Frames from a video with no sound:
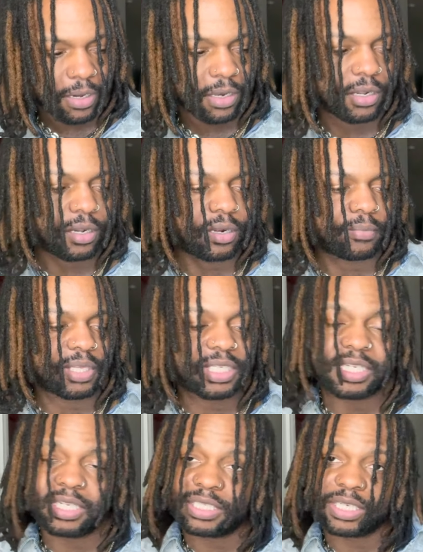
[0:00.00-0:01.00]
Let's
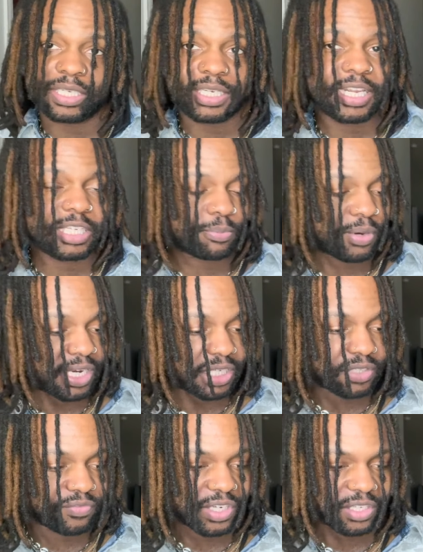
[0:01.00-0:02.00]
get into a dance
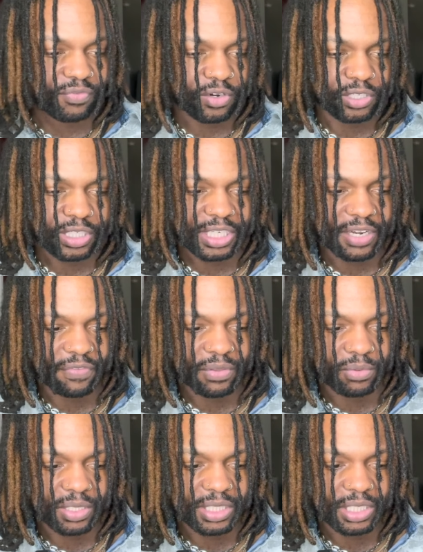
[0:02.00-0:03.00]
practice, Vic's version.
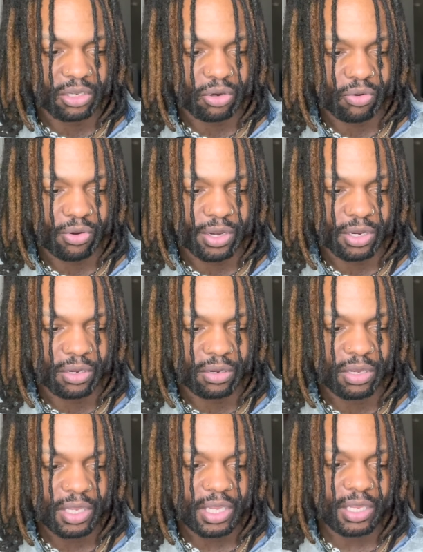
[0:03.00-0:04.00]
Definitely want to see the choreo.